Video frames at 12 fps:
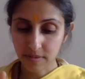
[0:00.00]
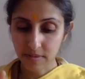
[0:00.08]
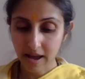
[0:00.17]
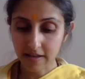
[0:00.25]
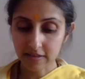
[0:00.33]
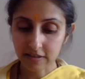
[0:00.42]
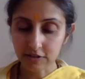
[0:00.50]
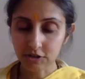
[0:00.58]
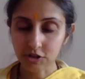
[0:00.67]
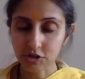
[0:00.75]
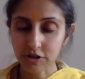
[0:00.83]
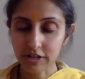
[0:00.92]
path, in
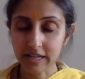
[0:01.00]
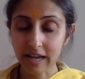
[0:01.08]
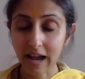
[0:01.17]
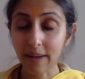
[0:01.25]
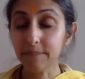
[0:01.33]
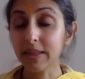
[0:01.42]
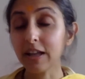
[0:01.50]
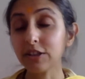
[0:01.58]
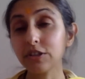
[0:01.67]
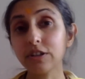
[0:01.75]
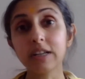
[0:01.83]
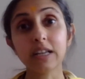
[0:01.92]
this journey, I'm
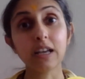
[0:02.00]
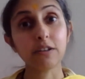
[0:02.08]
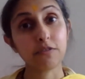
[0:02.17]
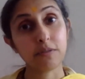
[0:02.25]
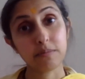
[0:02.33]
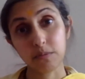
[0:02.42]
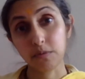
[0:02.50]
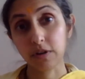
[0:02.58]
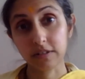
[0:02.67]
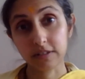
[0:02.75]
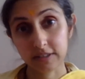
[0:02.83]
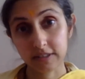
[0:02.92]
not going to get from the
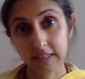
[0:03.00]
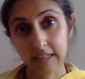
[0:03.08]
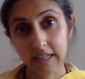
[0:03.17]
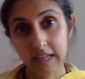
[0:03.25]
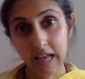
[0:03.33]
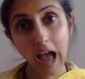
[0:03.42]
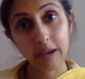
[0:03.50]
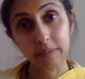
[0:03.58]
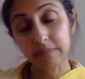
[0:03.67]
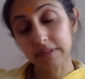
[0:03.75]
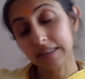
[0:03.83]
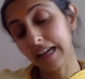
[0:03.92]
world.
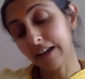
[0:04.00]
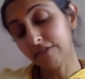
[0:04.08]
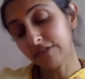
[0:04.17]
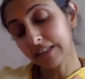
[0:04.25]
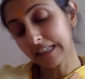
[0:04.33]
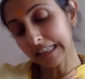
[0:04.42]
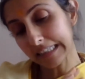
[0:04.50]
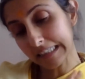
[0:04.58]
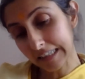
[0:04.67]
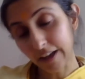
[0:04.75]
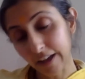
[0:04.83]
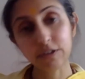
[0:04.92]
I'm definitely
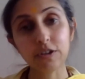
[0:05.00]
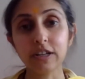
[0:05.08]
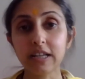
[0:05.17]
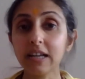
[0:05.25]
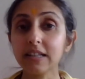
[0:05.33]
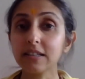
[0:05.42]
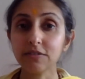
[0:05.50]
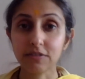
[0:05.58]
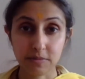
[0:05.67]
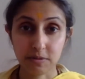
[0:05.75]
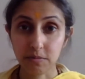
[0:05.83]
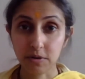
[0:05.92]
not going to get it
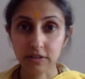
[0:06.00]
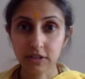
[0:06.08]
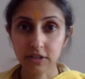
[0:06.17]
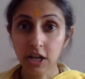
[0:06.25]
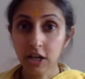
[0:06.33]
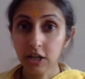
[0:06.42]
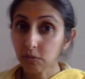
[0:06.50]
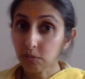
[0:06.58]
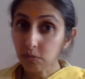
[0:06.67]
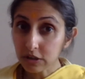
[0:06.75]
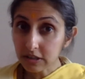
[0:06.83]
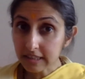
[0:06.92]
from the world. The
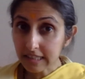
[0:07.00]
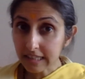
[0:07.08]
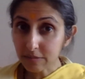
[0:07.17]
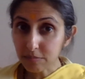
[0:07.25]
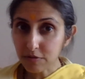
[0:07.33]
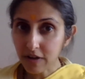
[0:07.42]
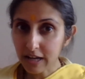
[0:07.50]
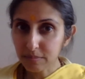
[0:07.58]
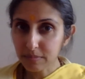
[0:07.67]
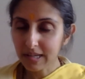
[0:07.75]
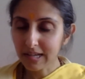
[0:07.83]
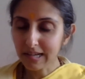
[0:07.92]
world can
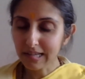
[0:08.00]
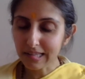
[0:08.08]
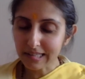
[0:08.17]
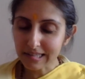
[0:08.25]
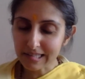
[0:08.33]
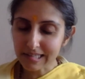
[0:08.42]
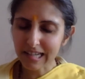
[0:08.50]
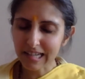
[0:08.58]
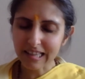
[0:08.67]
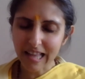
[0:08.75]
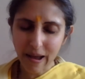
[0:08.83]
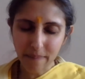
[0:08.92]
provide me glitz,
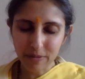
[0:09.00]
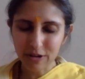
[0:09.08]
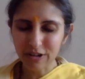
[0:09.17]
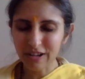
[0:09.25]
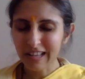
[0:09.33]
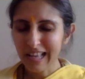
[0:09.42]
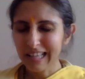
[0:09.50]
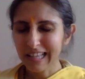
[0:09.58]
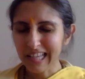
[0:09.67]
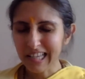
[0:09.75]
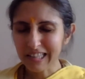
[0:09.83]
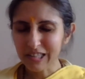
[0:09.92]
glamour,
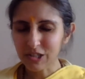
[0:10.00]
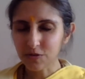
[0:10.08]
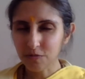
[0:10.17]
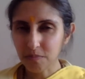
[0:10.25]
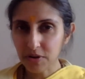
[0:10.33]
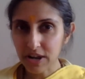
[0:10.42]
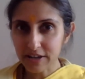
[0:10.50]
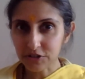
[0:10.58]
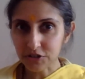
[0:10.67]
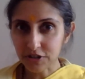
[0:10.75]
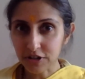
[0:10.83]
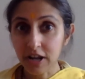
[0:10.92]
hints of
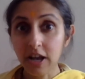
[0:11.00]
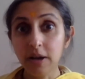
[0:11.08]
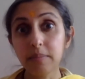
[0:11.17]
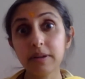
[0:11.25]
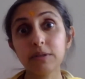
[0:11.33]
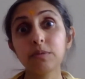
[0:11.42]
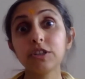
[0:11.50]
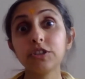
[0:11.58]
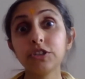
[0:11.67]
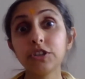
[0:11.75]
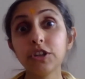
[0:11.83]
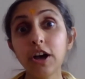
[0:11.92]
pleasure, but will
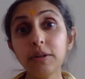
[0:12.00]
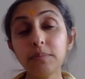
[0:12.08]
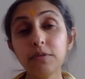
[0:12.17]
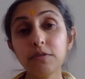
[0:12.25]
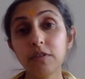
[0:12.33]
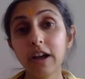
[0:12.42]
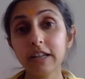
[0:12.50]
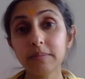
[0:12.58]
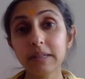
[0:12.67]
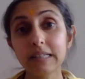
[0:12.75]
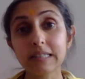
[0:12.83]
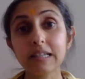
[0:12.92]
not
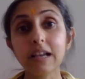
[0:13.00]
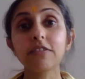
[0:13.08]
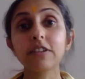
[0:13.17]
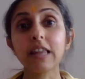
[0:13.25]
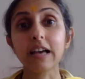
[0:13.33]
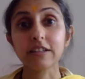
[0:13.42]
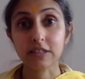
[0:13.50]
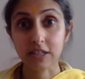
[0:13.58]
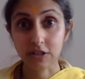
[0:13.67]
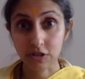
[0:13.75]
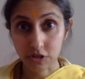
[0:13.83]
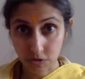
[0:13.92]
provide me this
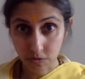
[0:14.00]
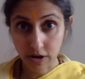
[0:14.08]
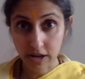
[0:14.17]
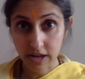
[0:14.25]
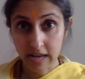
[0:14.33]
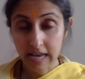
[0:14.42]
everlasting joy.